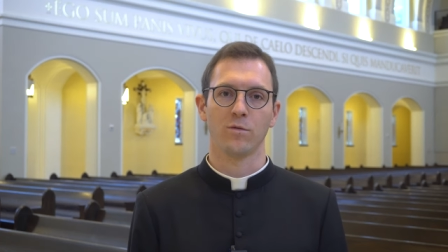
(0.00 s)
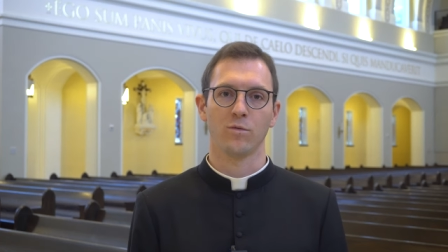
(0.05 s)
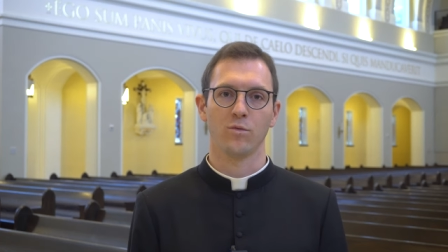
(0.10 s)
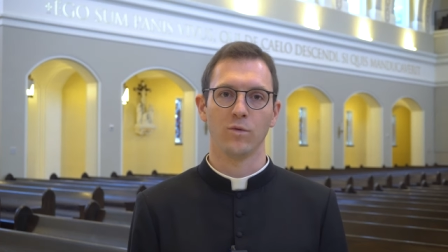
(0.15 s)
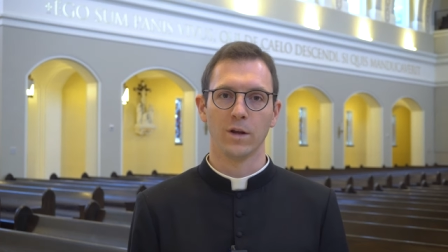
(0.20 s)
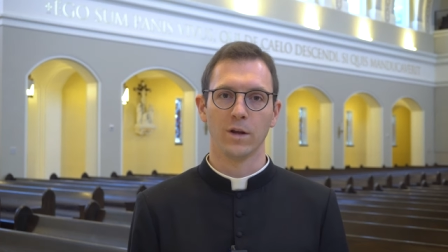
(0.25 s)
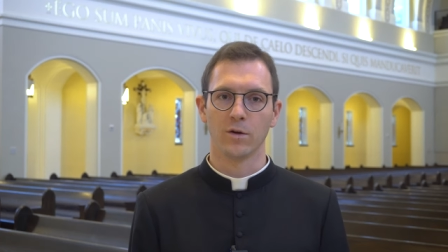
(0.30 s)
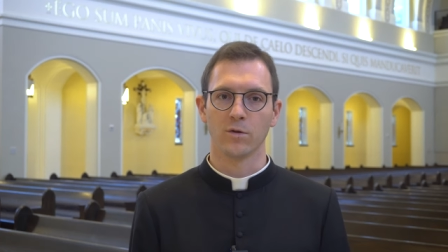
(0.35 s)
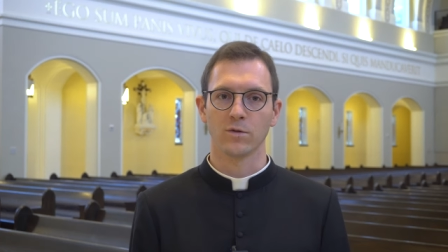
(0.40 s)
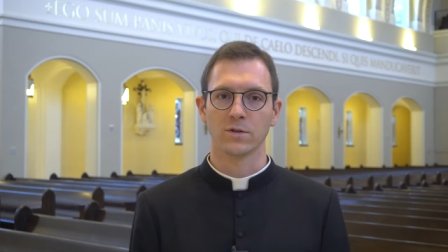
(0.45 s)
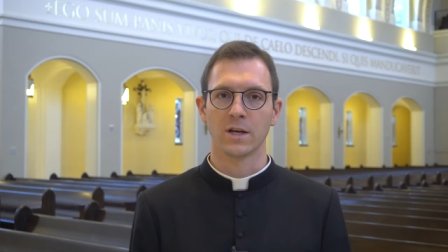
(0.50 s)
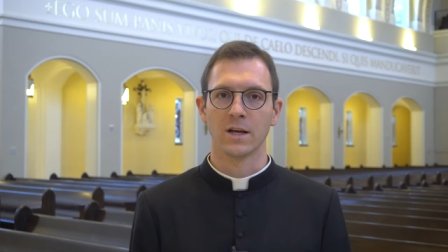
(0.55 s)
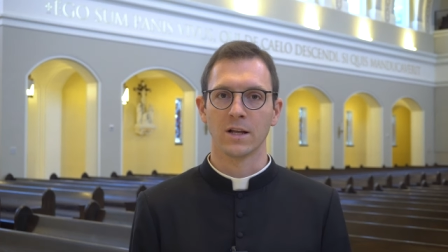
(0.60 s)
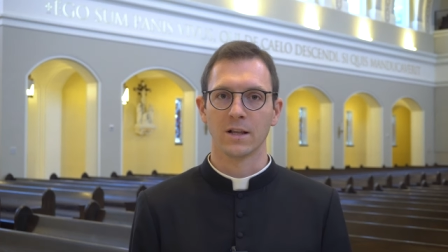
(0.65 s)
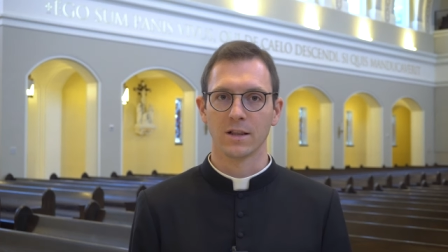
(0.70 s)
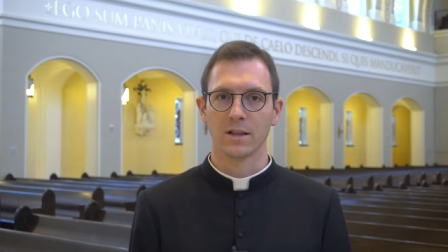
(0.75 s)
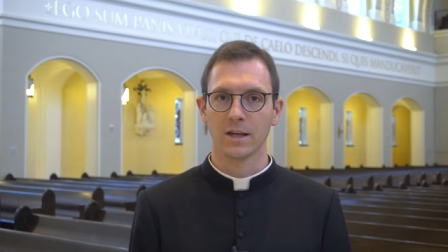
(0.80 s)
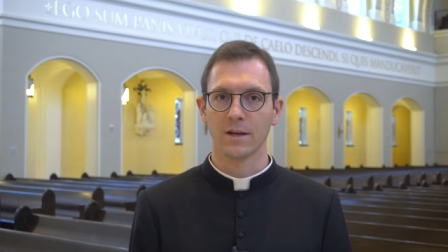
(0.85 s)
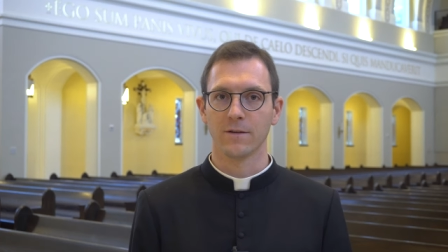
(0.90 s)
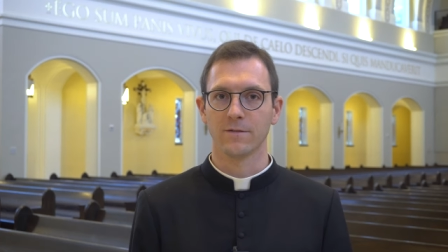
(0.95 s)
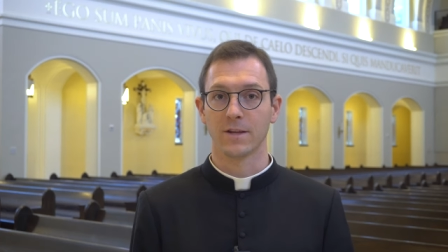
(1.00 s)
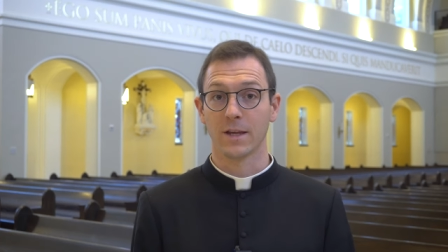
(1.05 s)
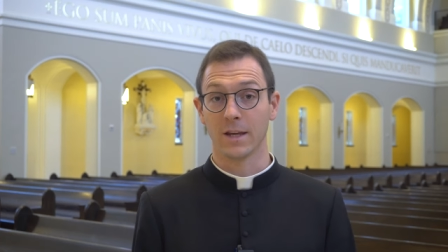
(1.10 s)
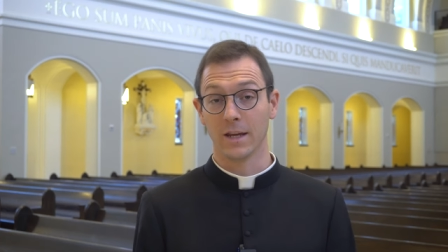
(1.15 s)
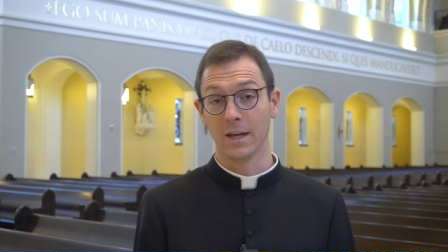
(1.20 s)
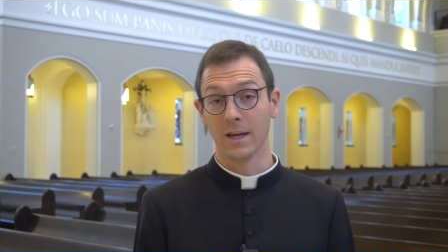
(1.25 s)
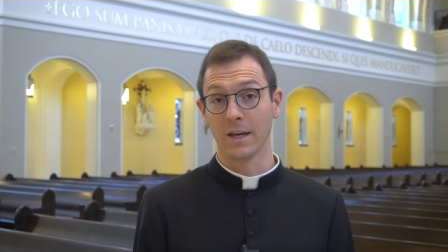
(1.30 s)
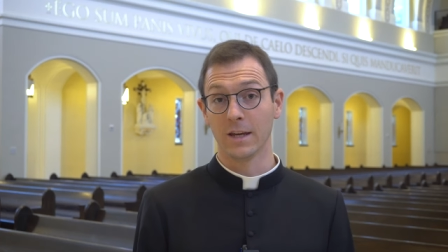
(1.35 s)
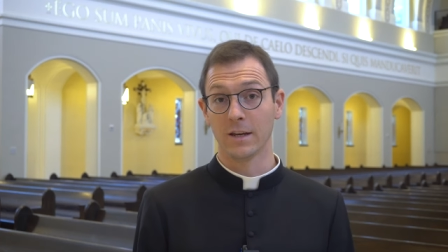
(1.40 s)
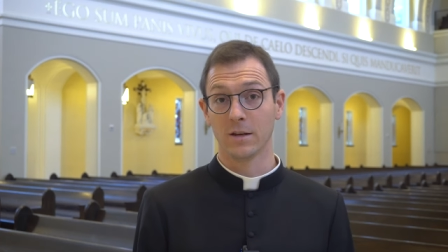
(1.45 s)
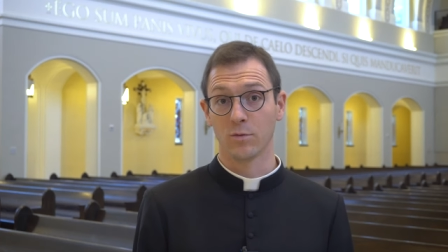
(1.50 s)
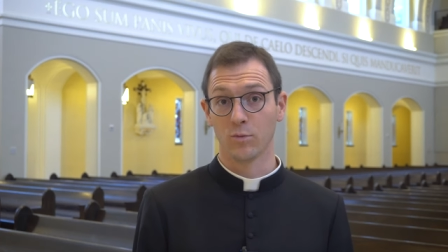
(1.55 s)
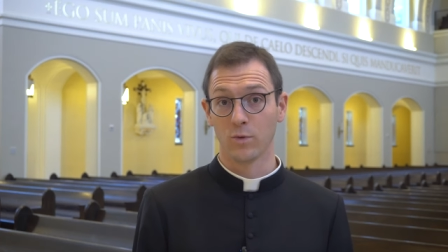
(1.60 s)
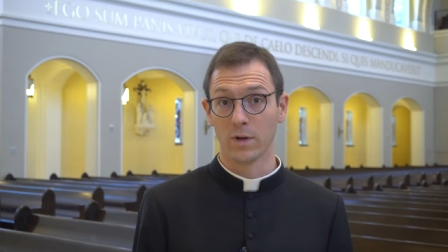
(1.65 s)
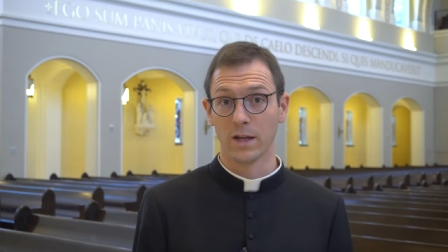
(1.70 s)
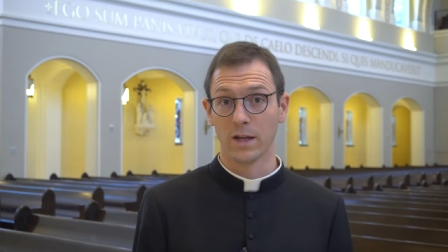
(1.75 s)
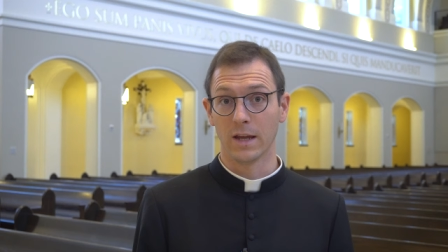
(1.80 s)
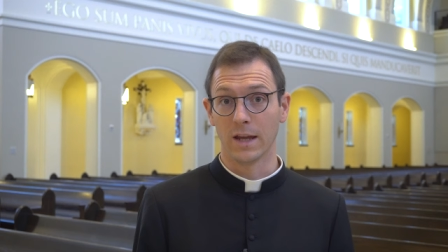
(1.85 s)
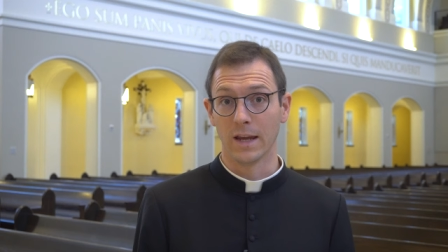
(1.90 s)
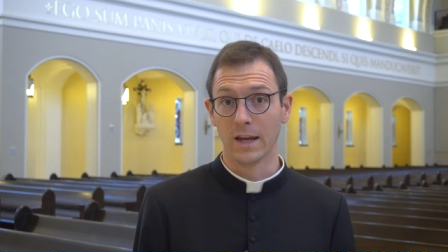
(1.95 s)
We don't live to eat,
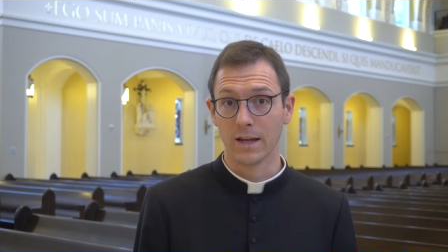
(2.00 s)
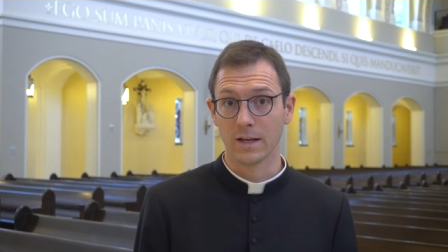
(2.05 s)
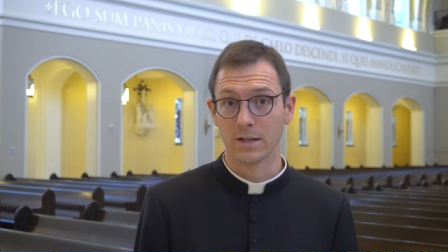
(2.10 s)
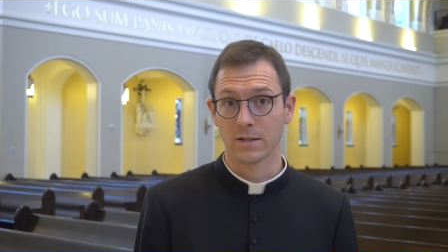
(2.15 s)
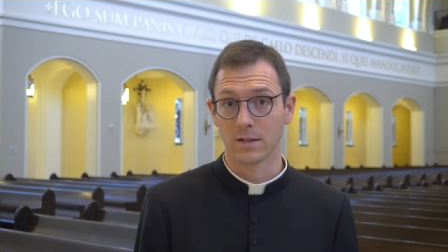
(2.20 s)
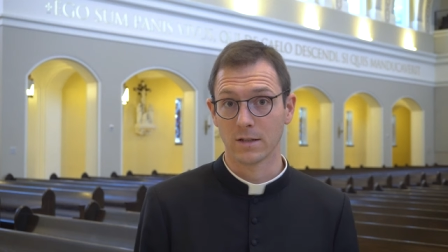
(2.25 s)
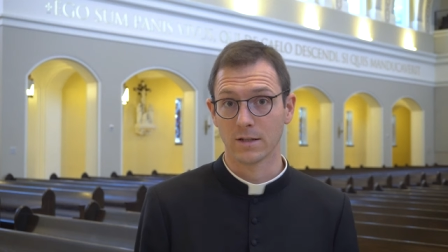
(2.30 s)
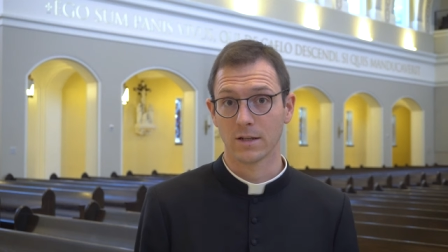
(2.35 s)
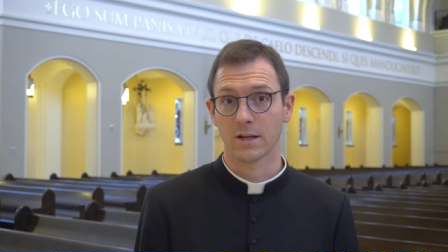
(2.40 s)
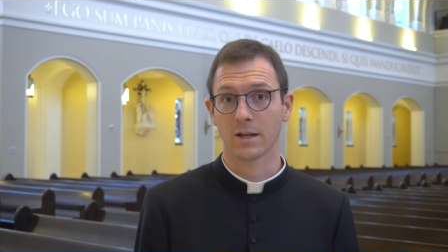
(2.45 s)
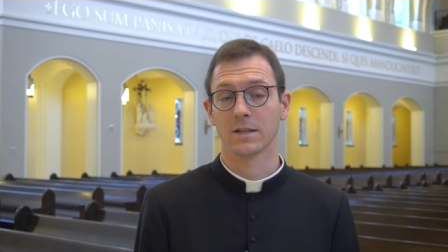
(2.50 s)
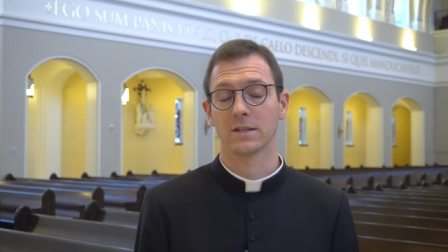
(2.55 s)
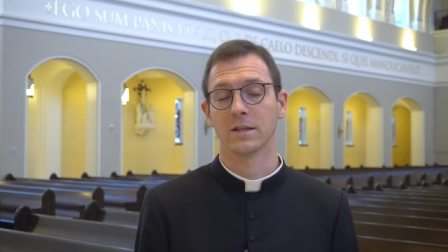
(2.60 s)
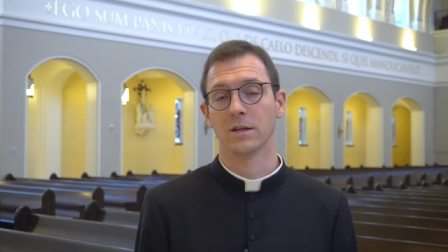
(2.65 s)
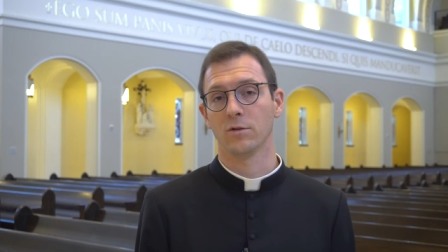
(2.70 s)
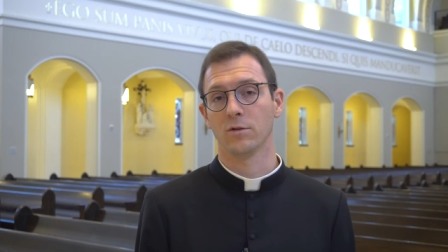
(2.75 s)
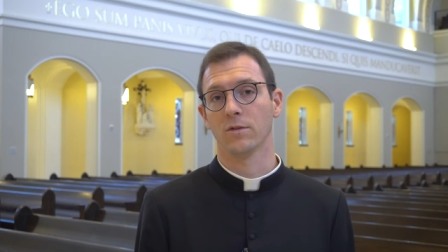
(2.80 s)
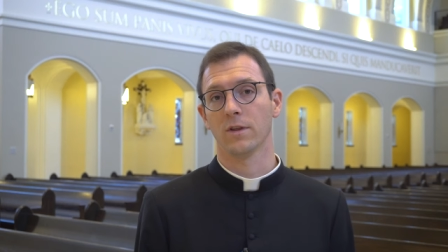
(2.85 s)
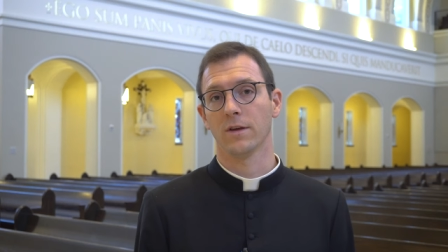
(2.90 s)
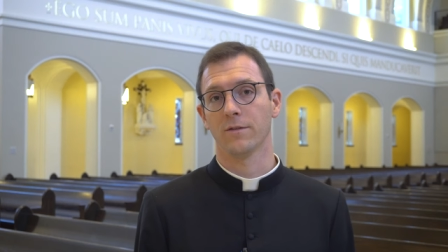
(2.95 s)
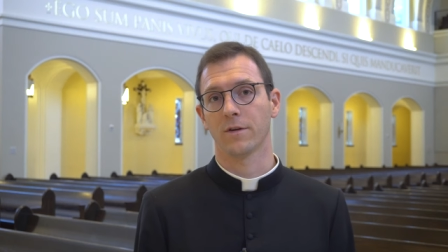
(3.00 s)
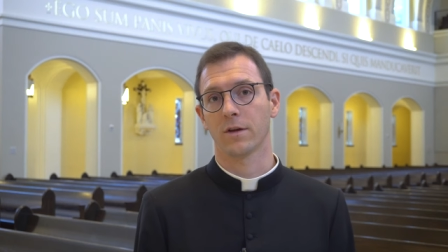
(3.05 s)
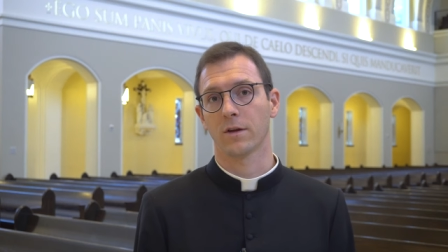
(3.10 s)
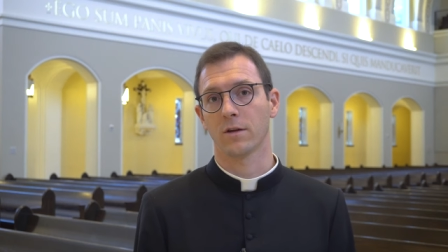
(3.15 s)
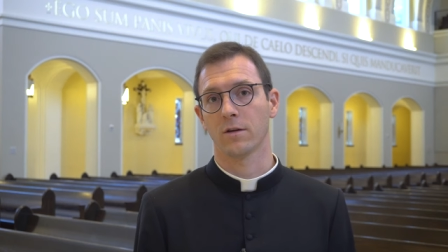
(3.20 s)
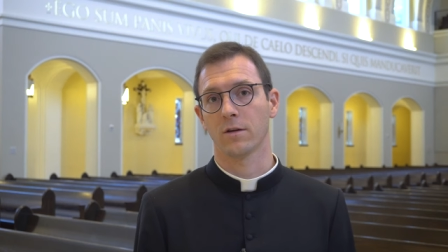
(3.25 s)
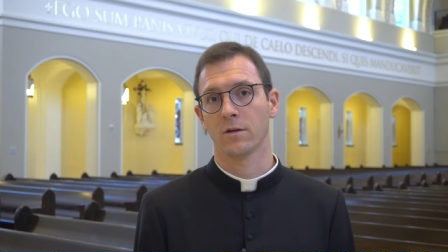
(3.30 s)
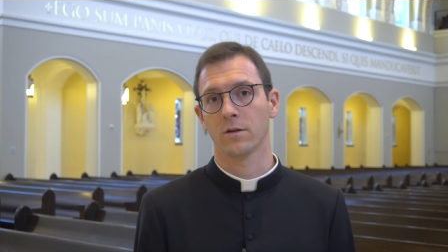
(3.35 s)
we eat to continue living.